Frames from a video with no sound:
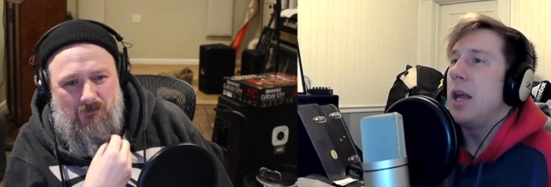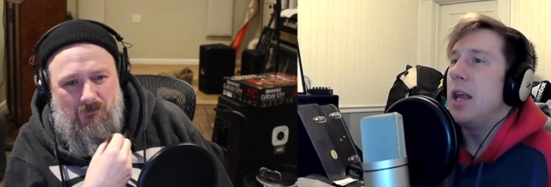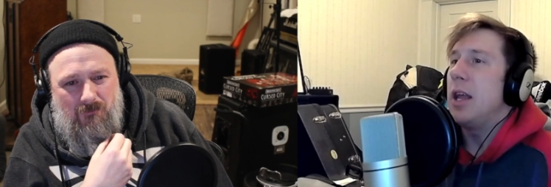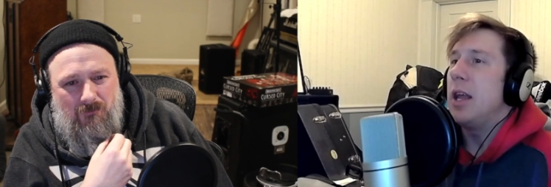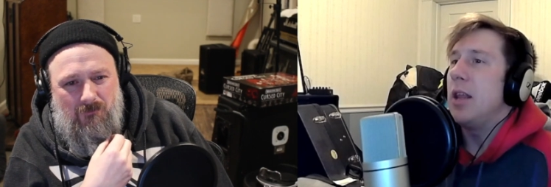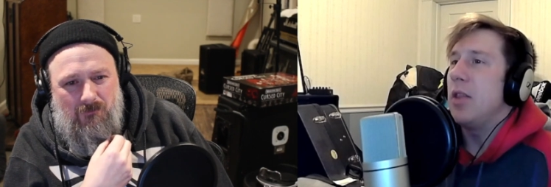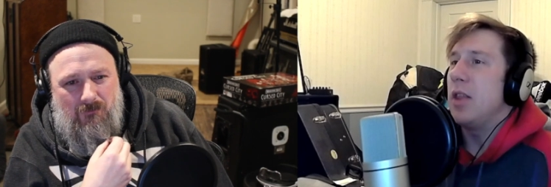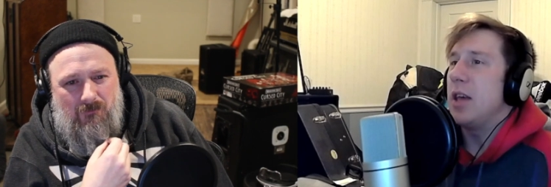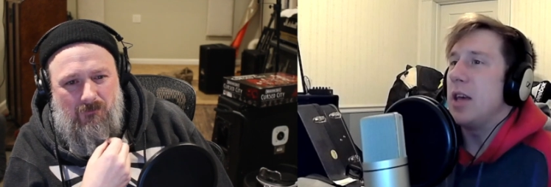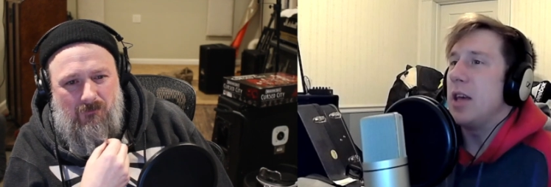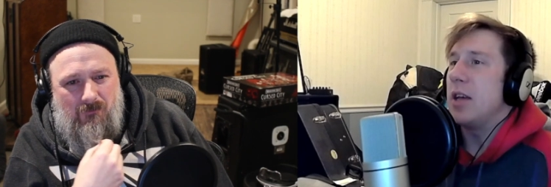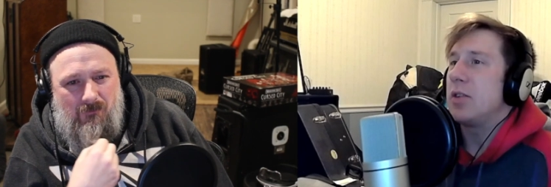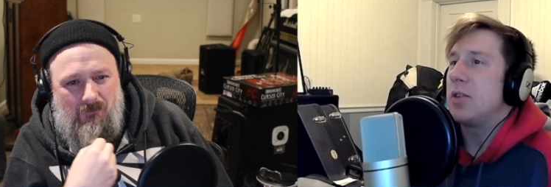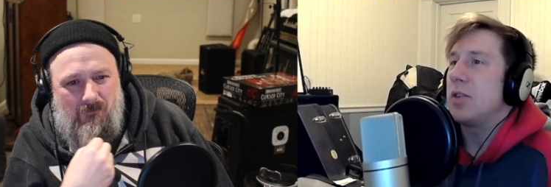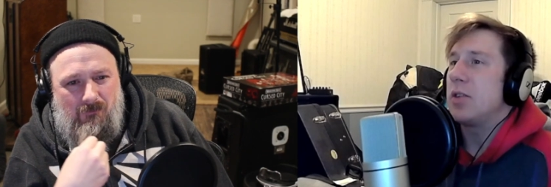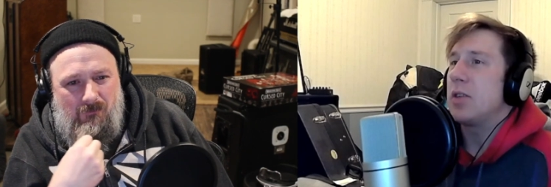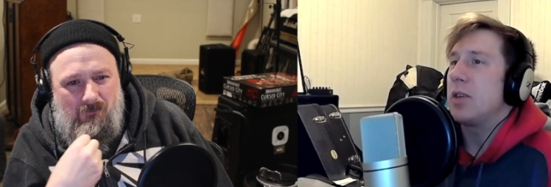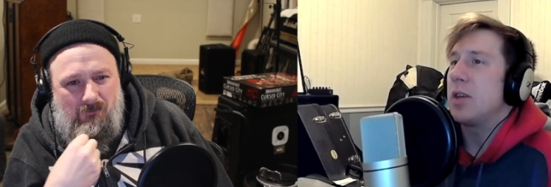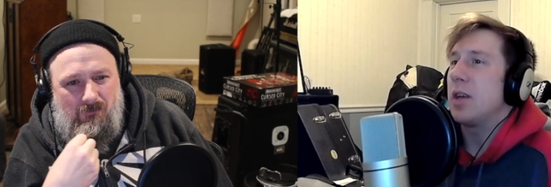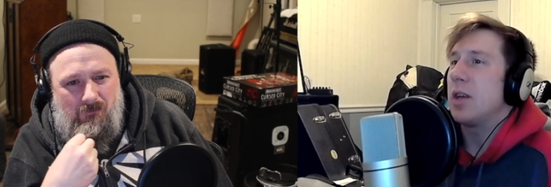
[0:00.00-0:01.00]
Speaker 1: in
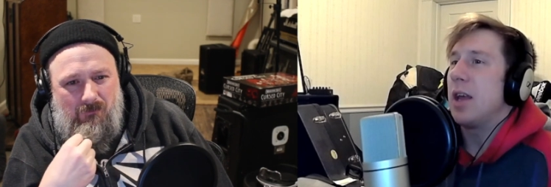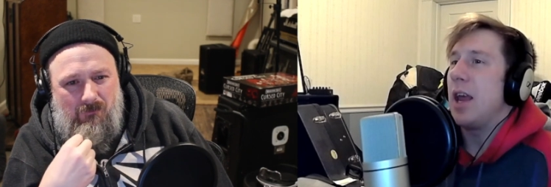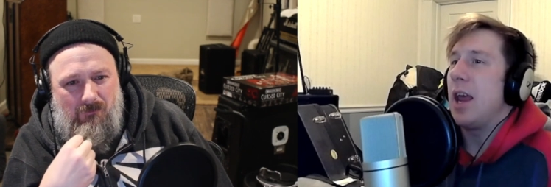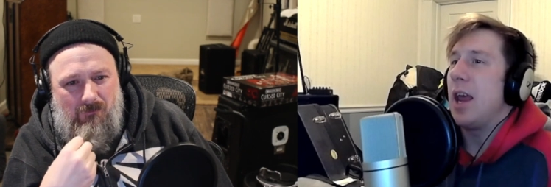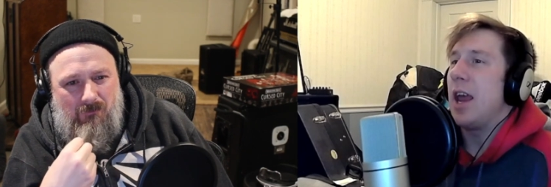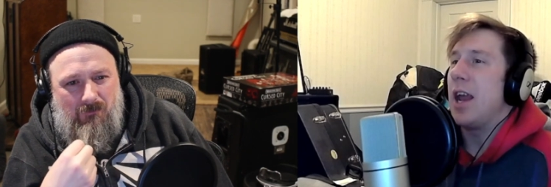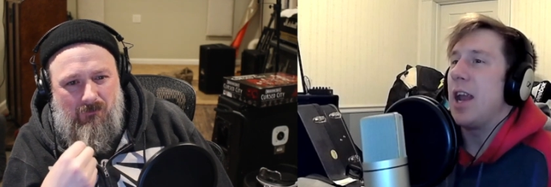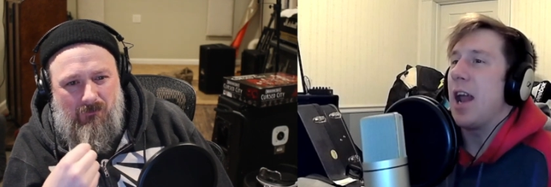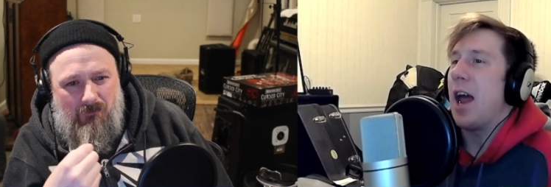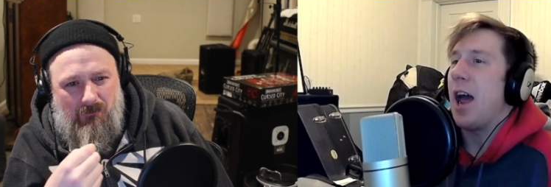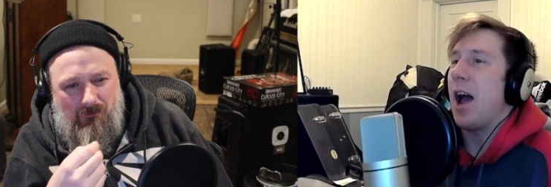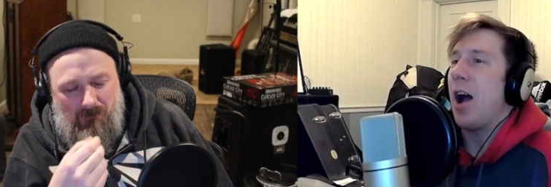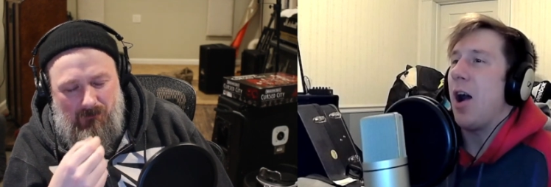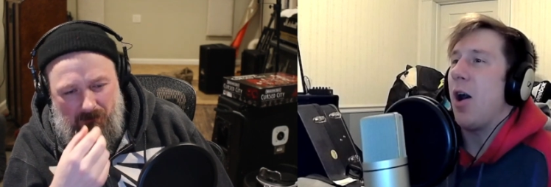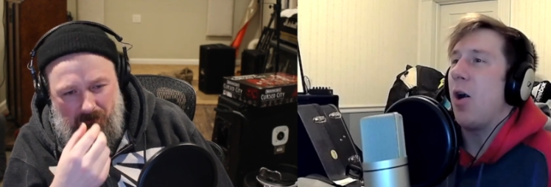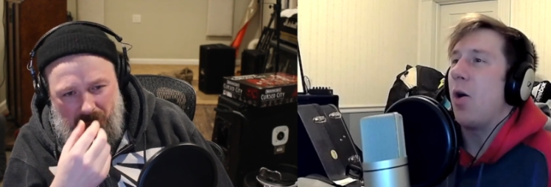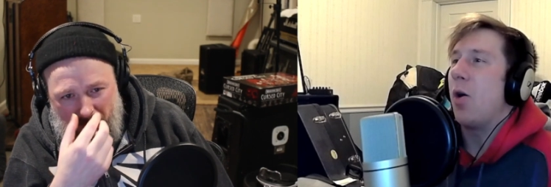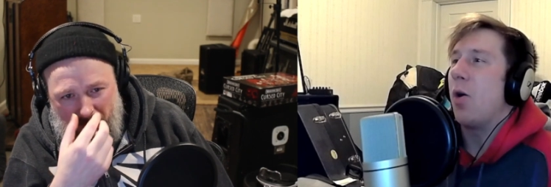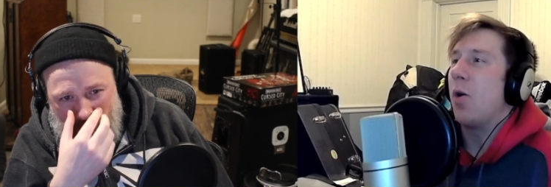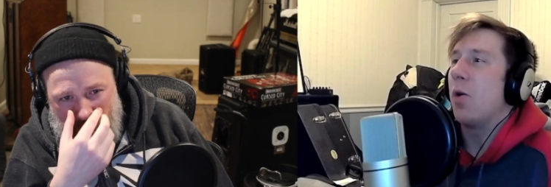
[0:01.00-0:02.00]
this and
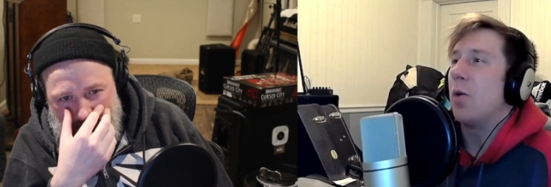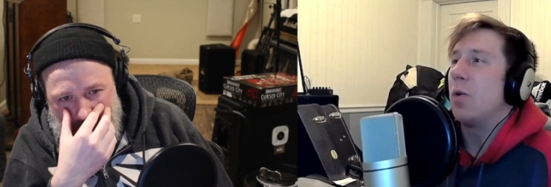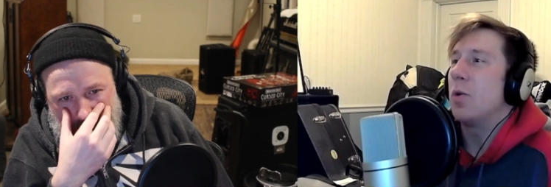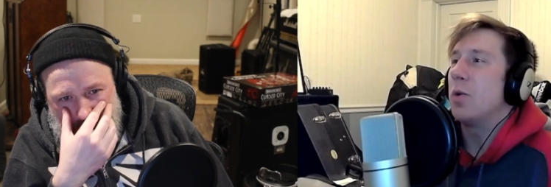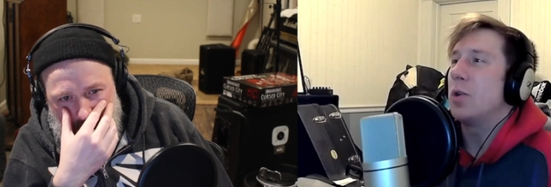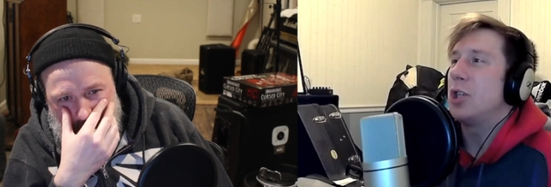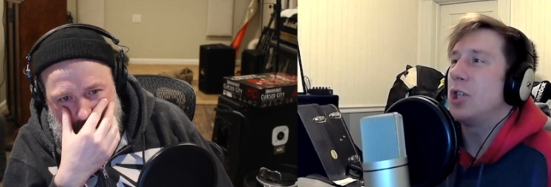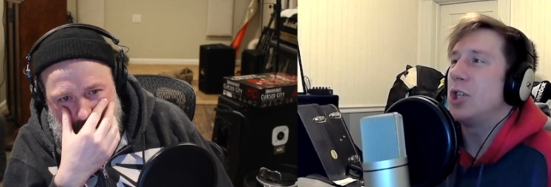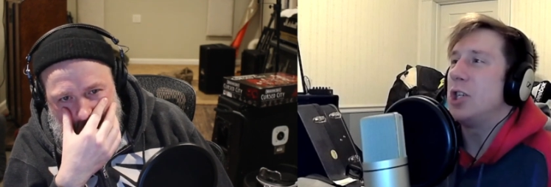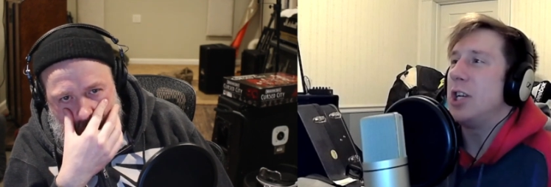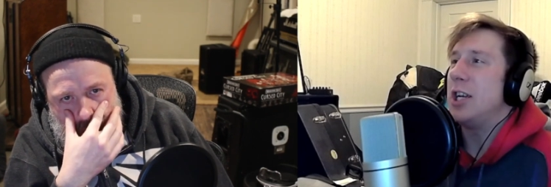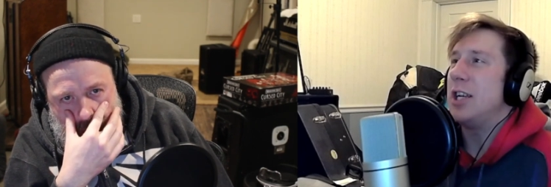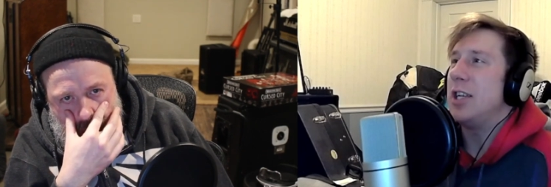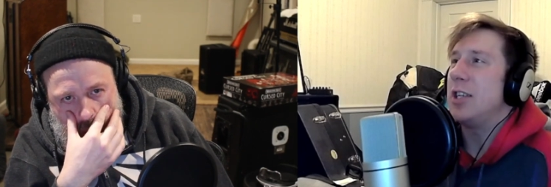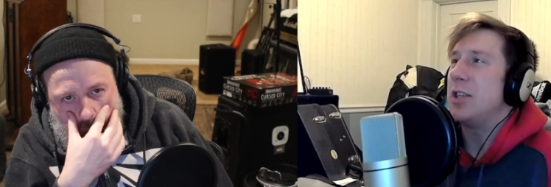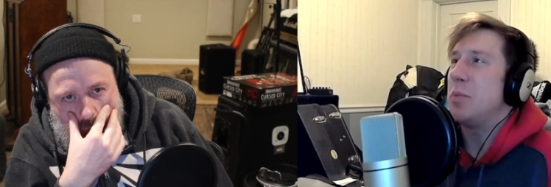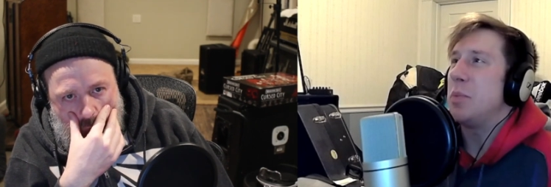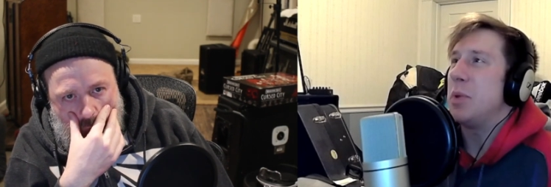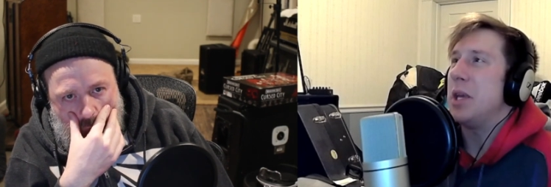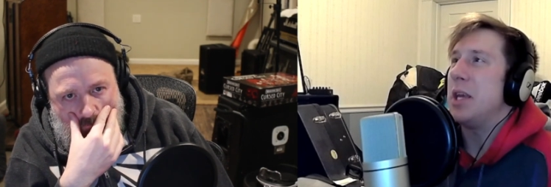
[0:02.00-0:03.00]
how
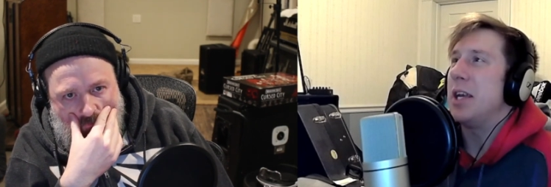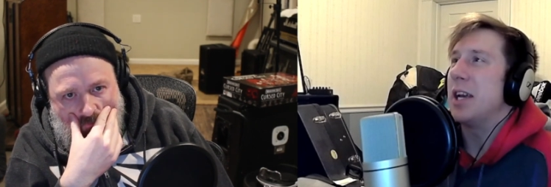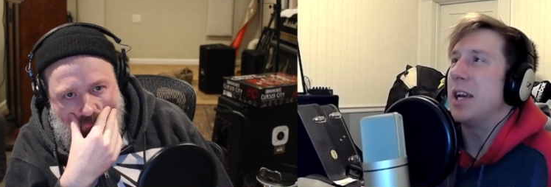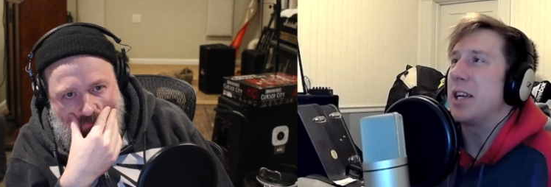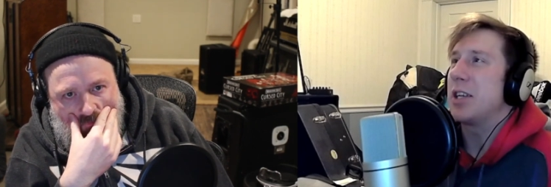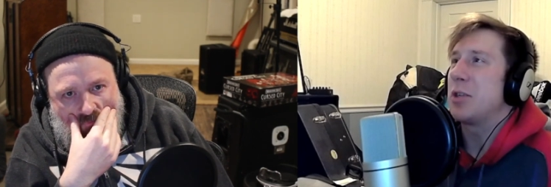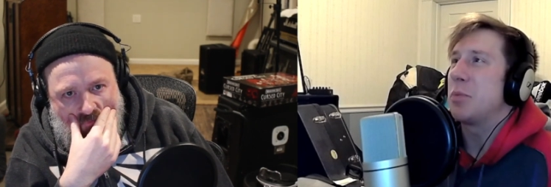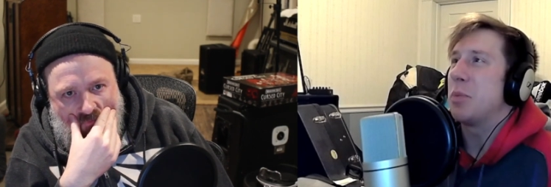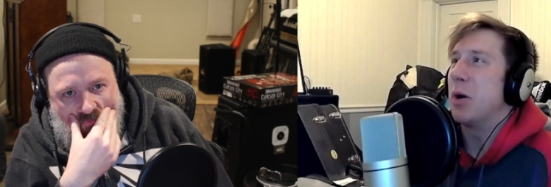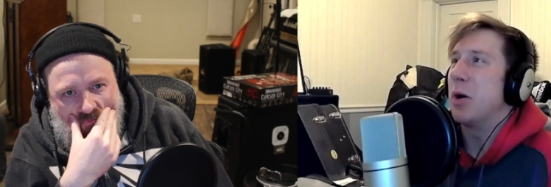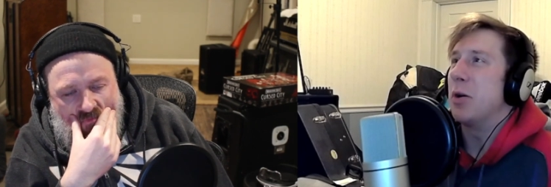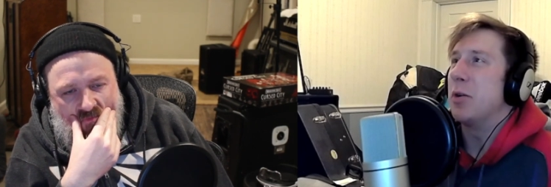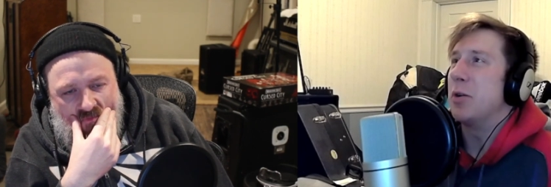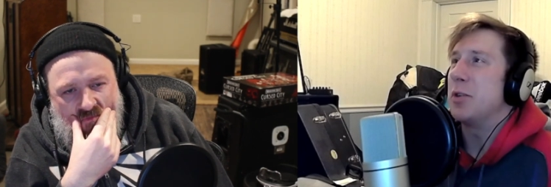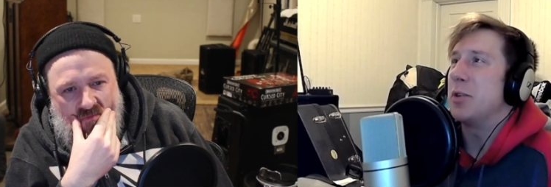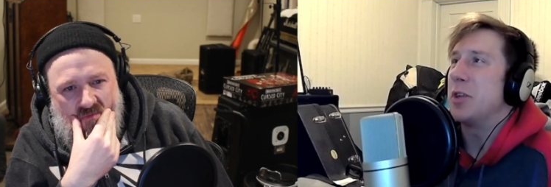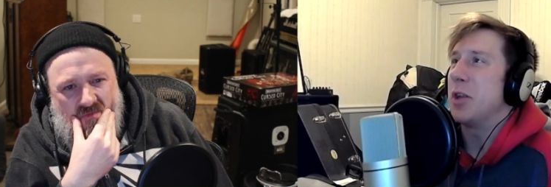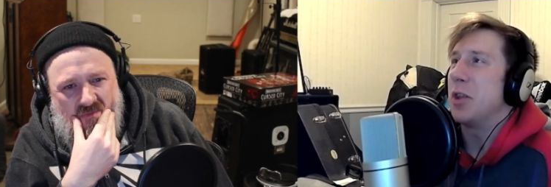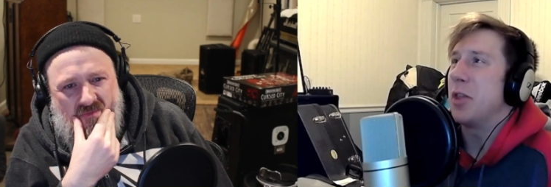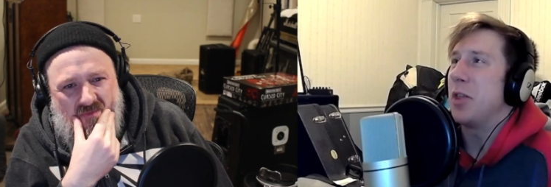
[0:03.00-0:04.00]
she's being
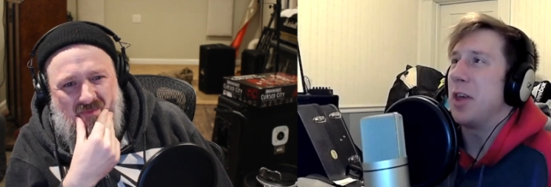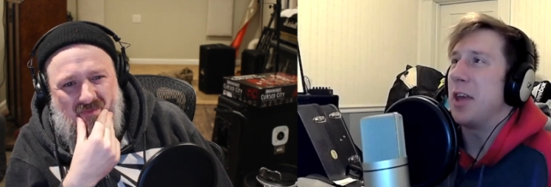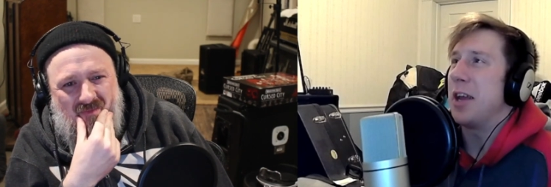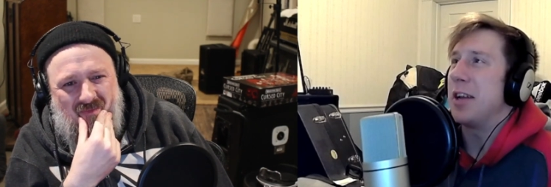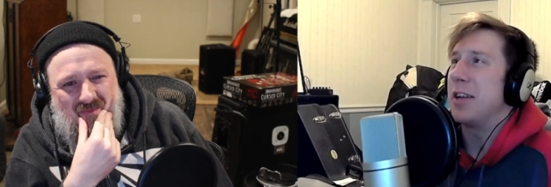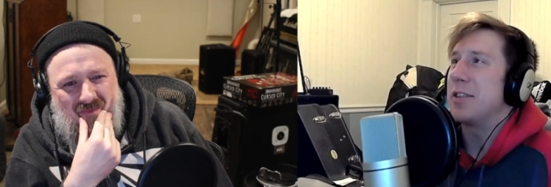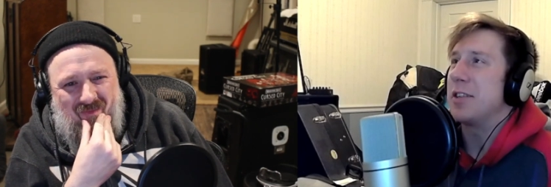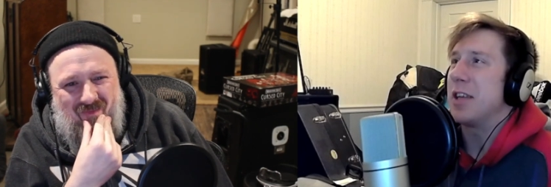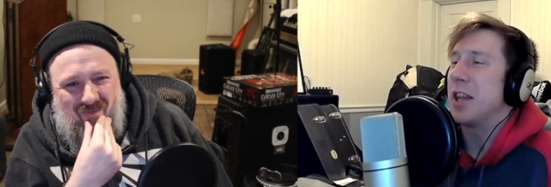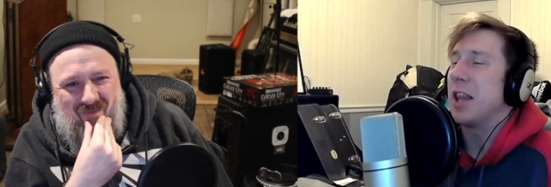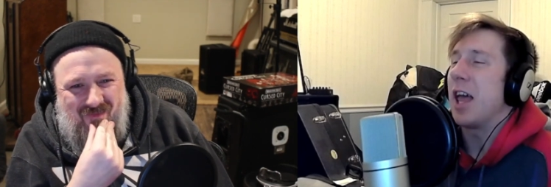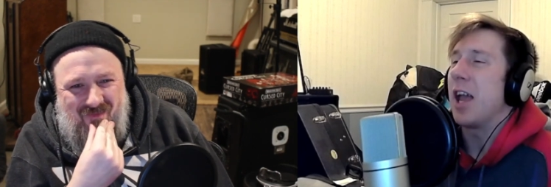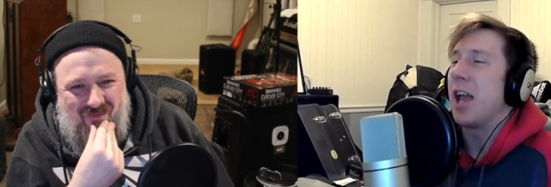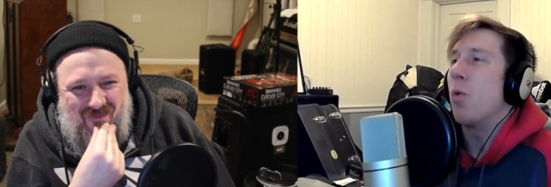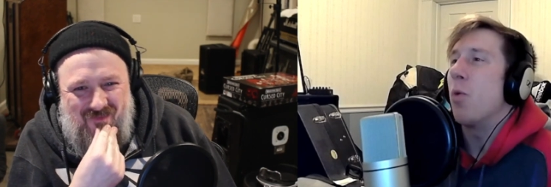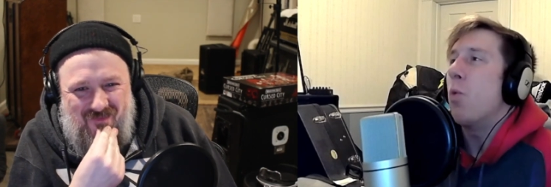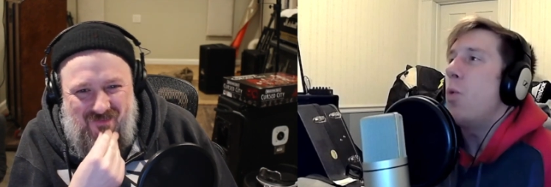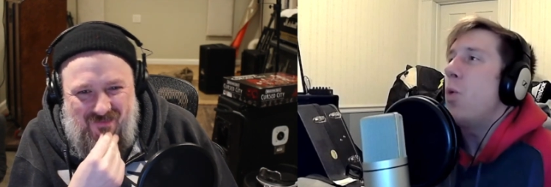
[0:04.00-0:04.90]
exposed to things that, like,